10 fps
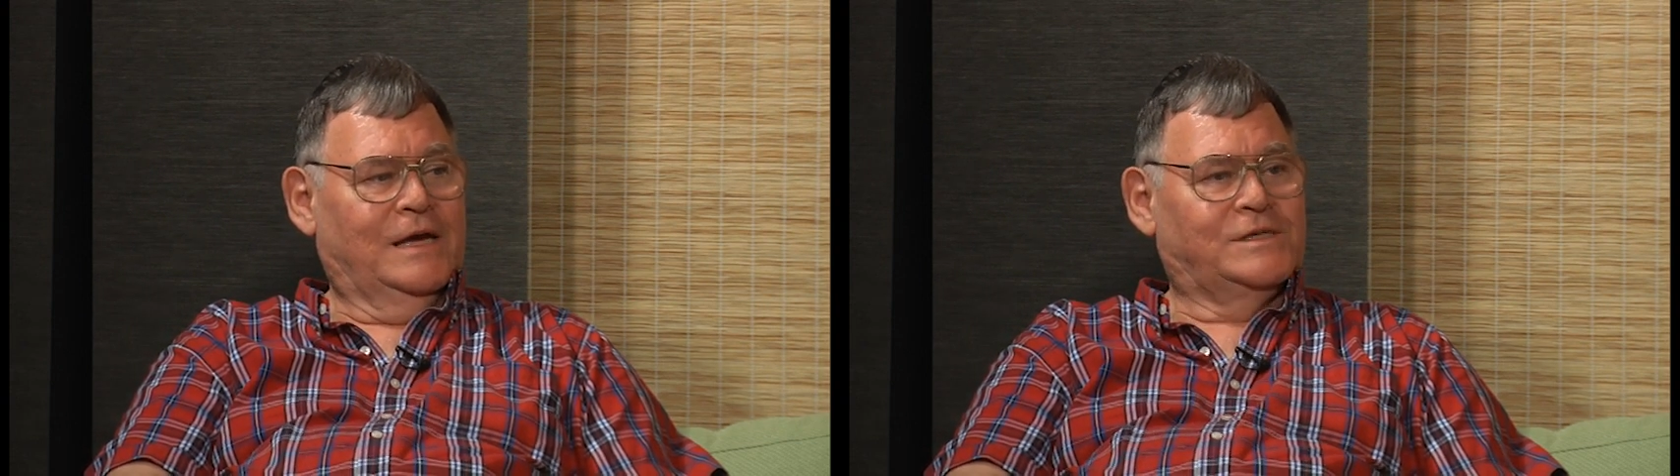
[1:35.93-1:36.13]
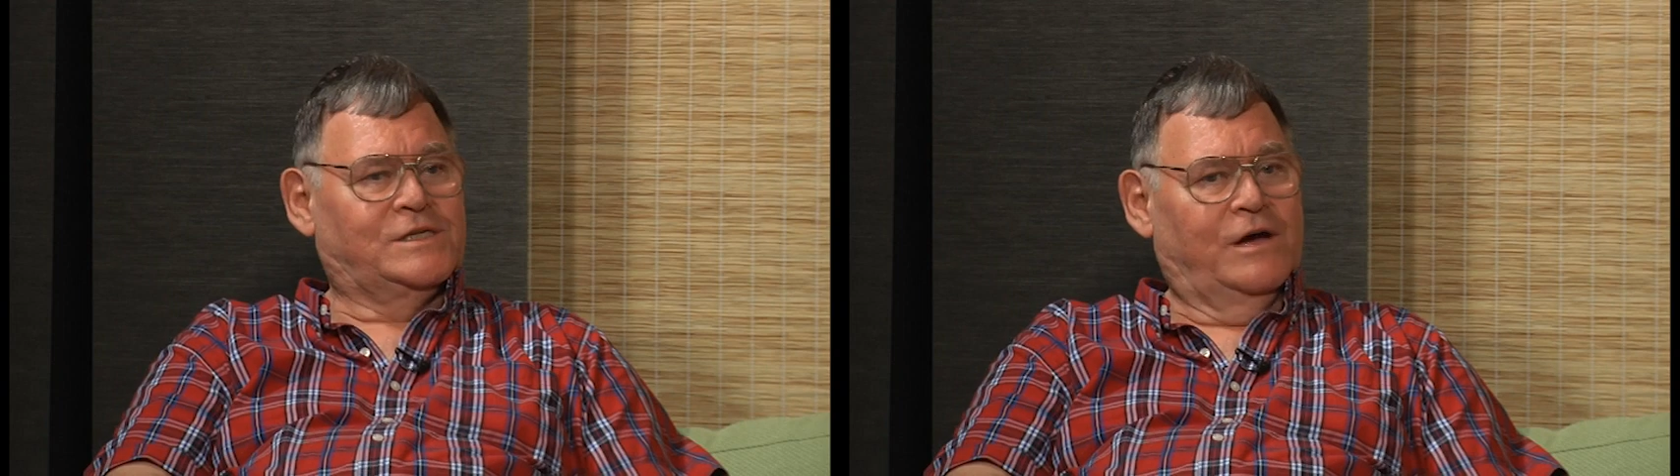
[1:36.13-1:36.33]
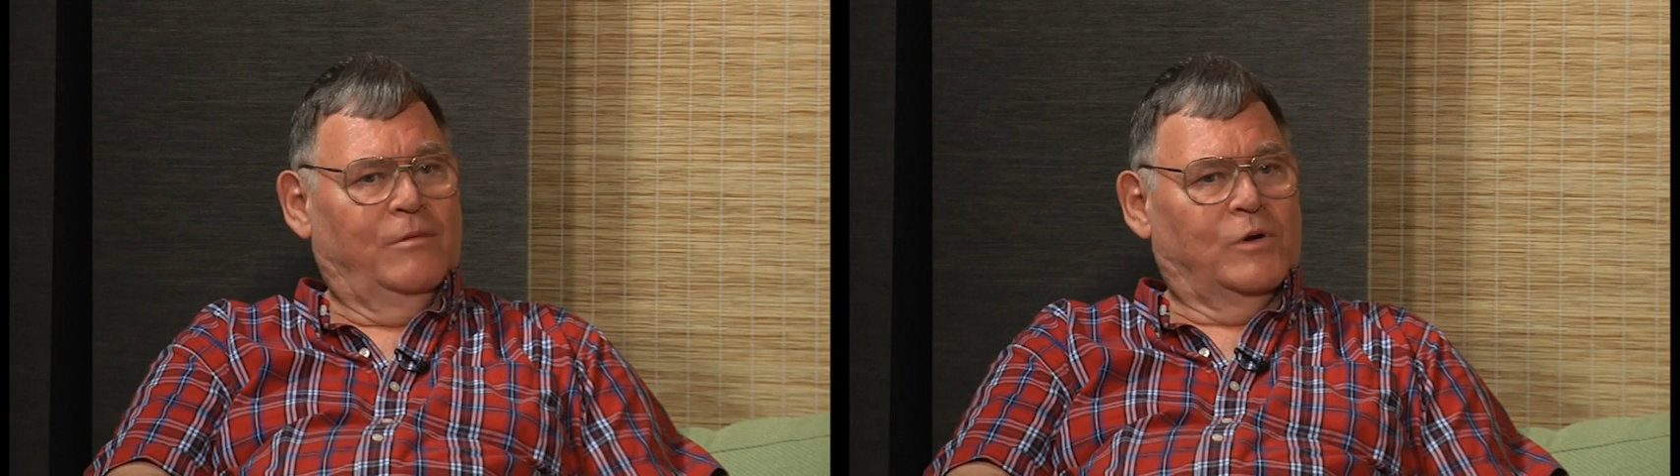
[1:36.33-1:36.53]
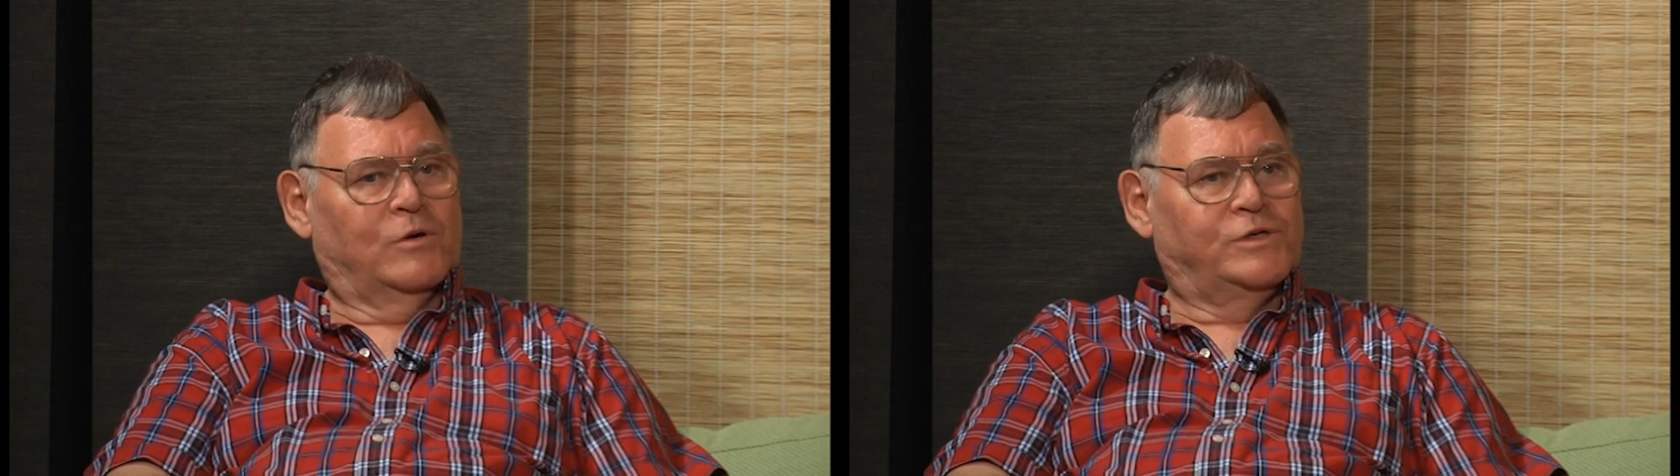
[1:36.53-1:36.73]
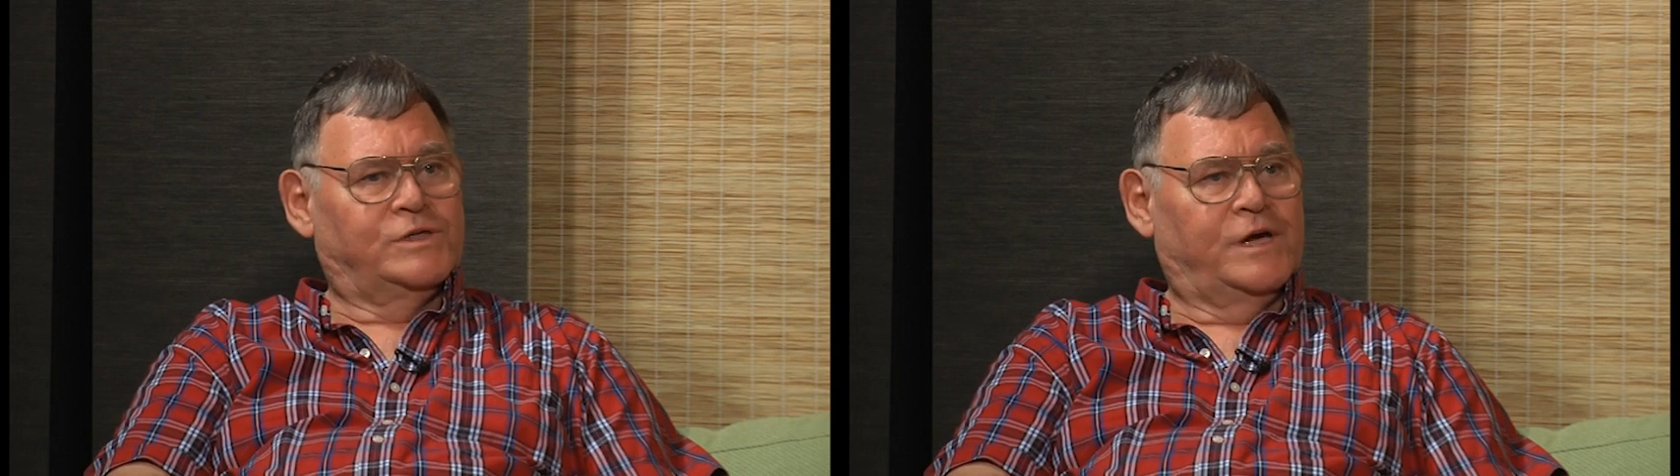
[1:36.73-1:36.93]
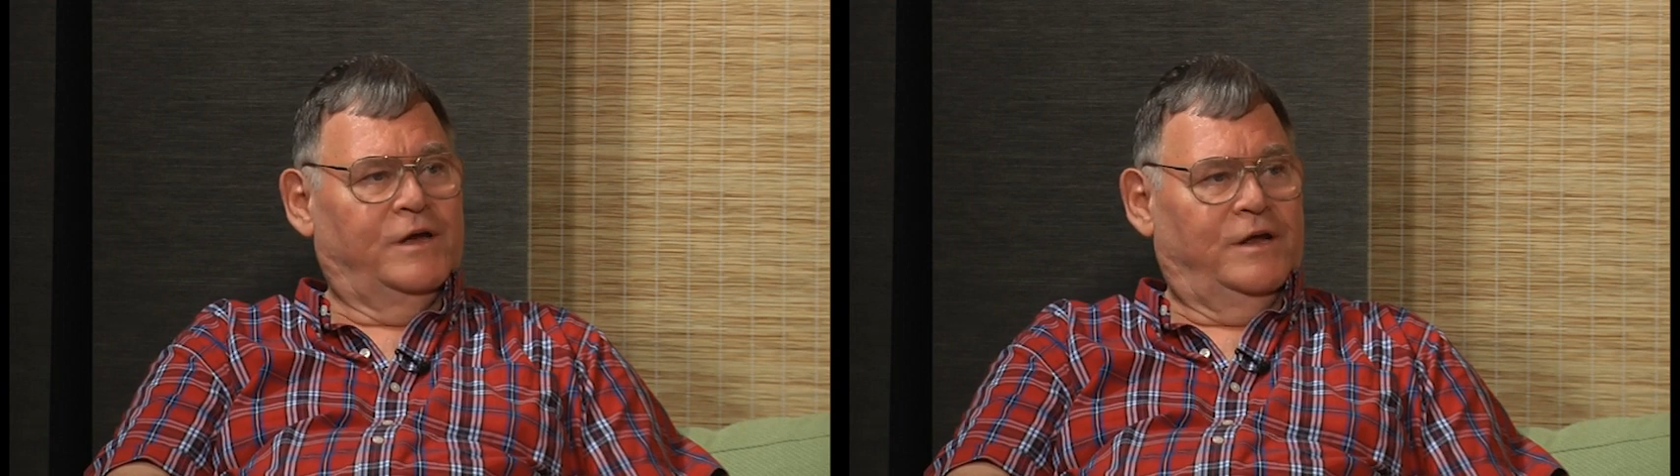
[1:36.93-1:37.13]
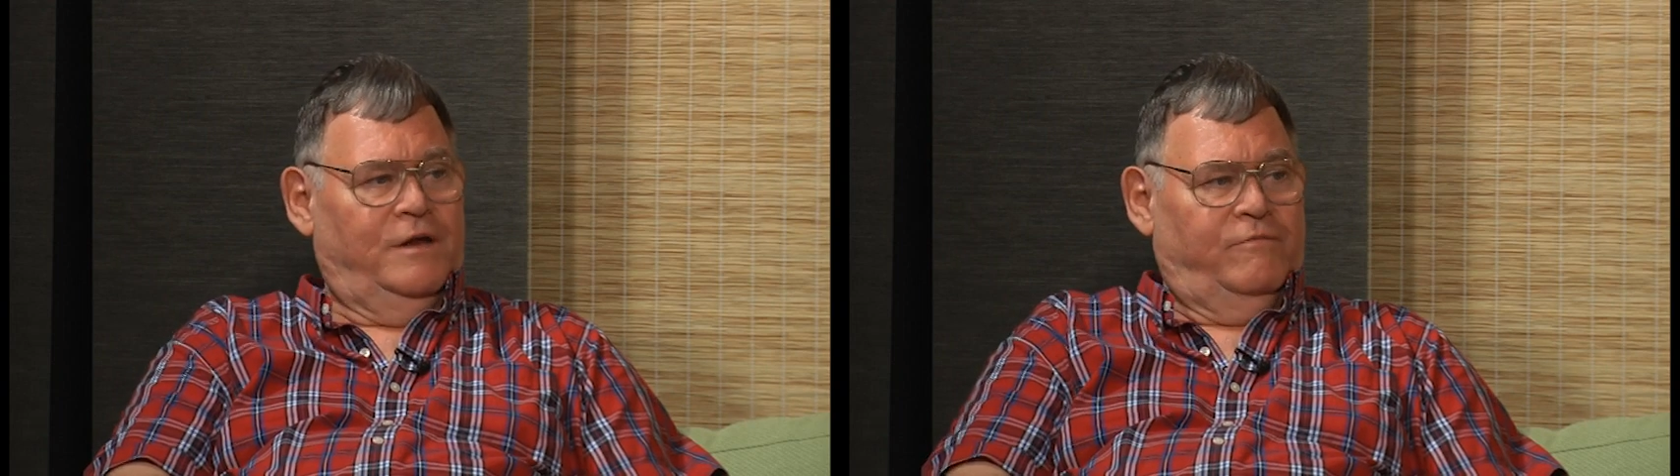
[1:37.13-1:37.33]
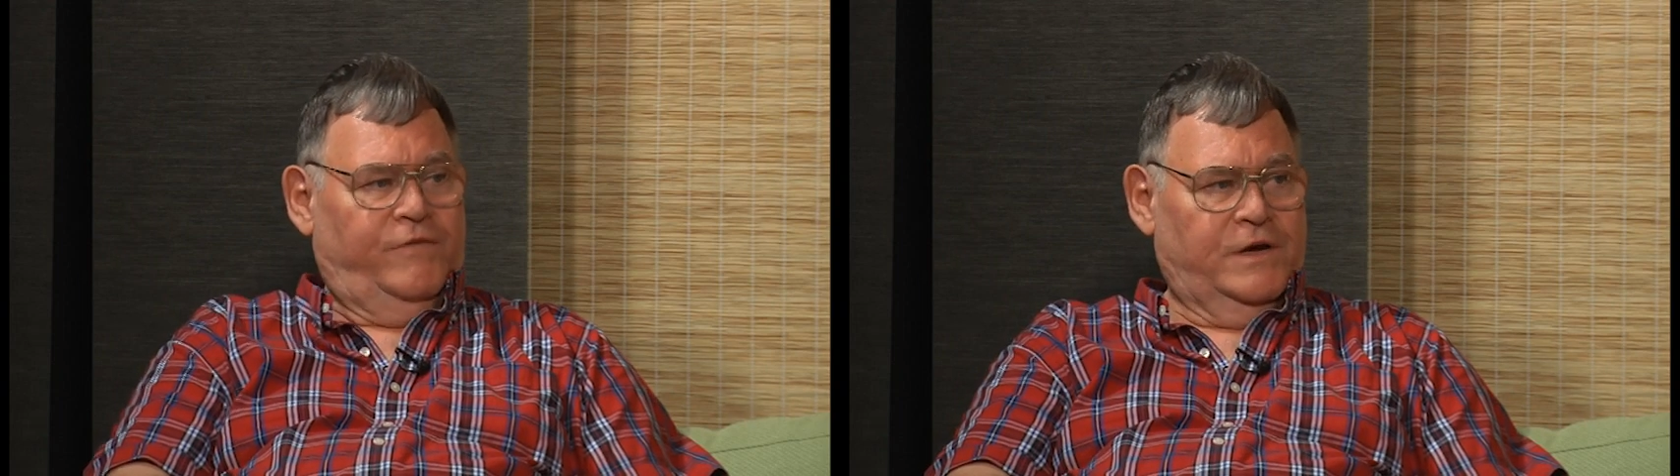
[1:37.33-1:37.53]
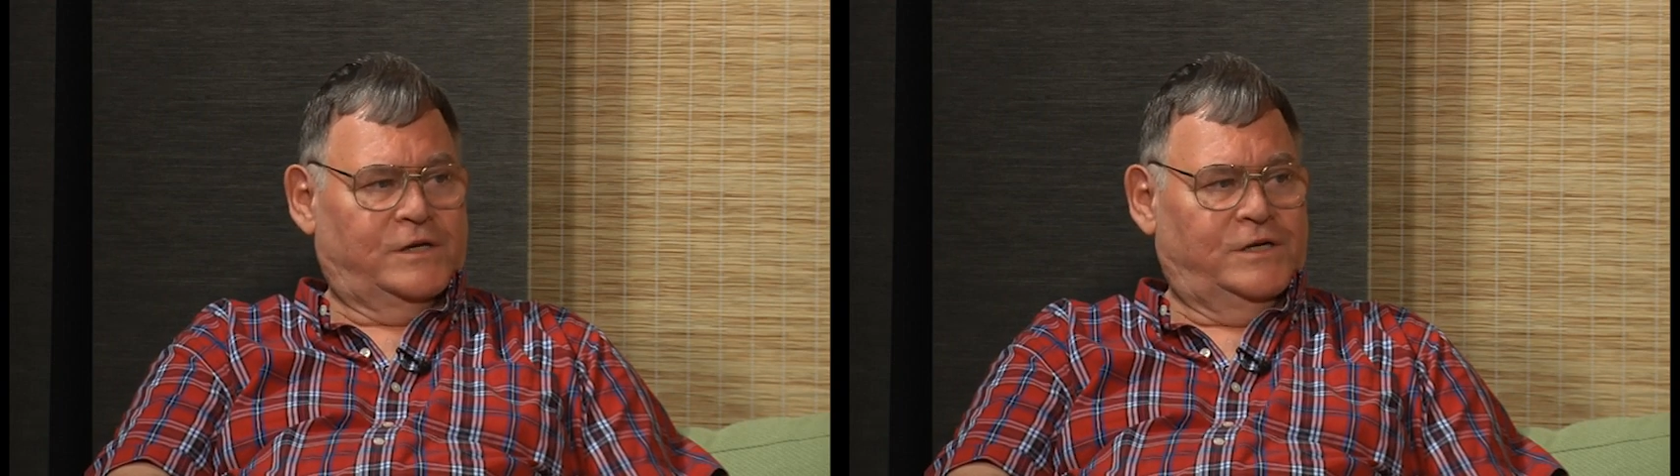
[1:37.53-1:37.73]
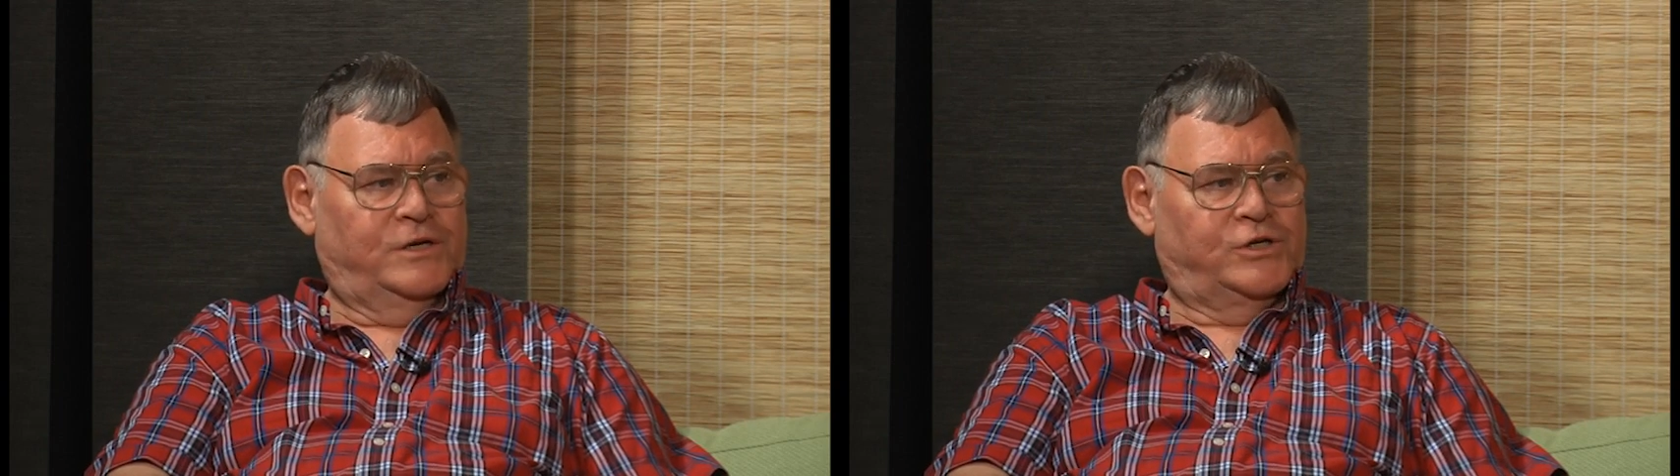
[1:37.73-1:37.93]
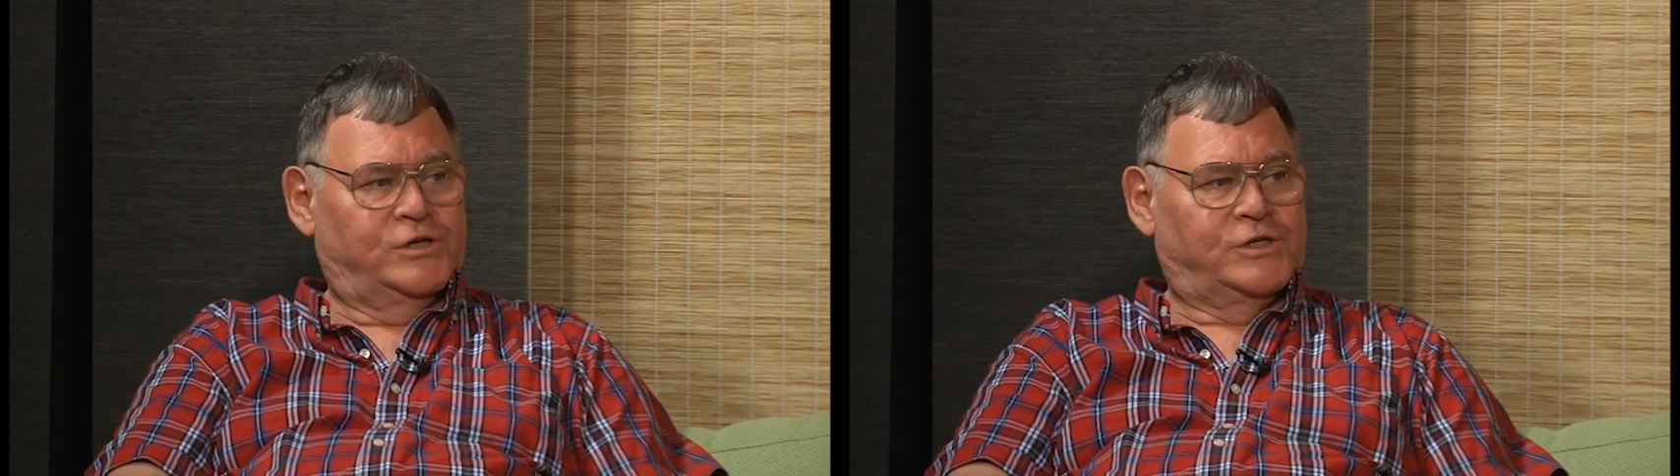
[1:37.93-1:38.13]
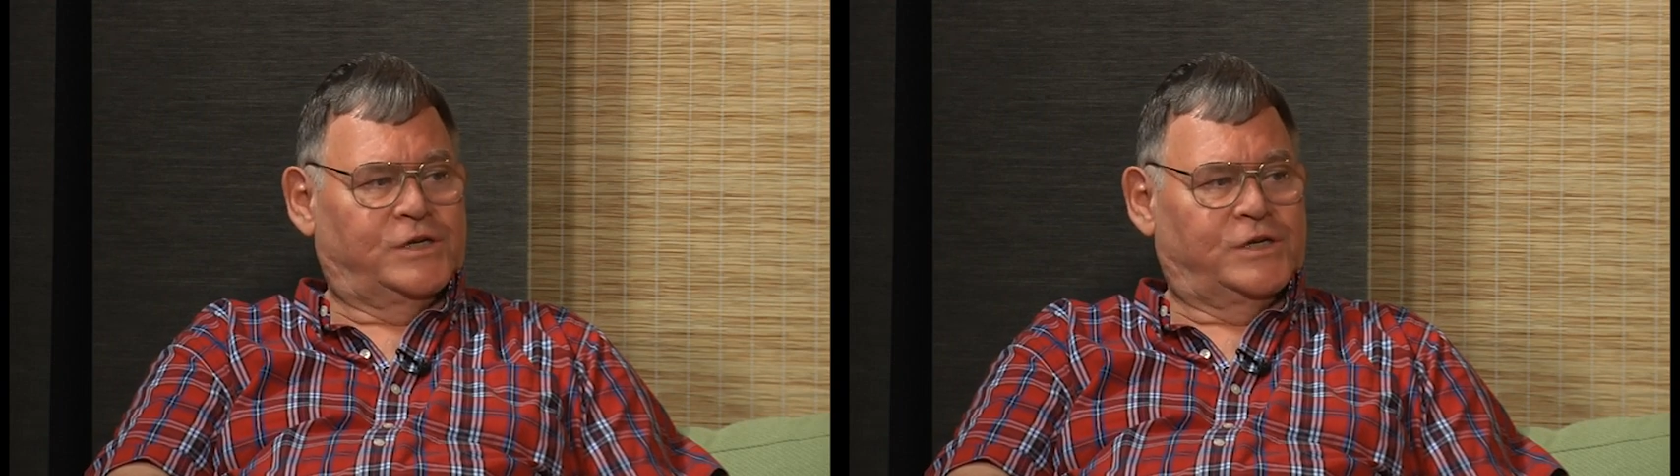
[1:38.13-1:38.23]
Some are set in fictitious